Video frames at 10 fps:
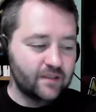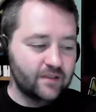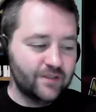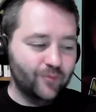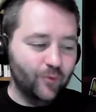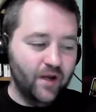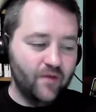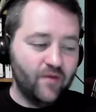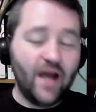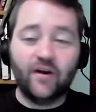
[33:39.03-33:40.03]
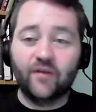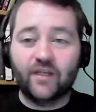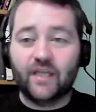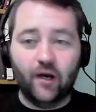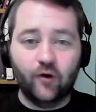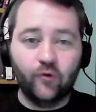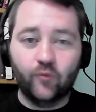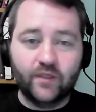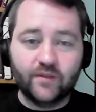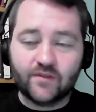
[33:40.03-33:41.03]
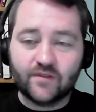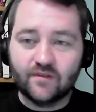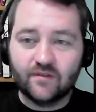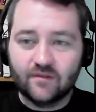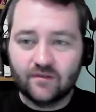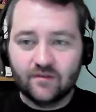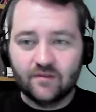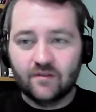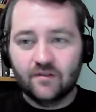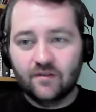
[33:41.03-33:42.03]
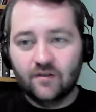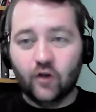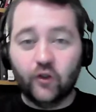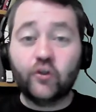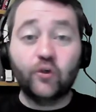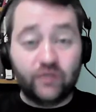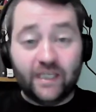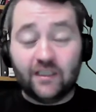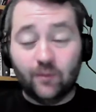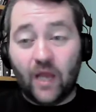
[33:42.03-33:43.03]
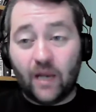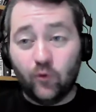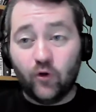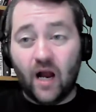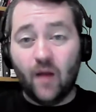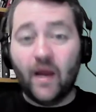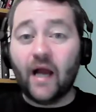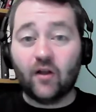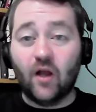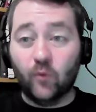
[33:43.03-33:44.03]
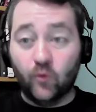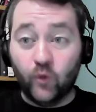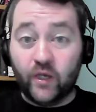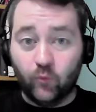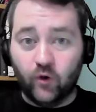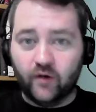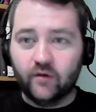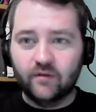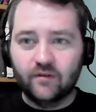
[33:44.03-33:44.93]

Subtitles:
Just whatever. I don't even care who wins. Although you'd think the Blackpool Combat Club would win one.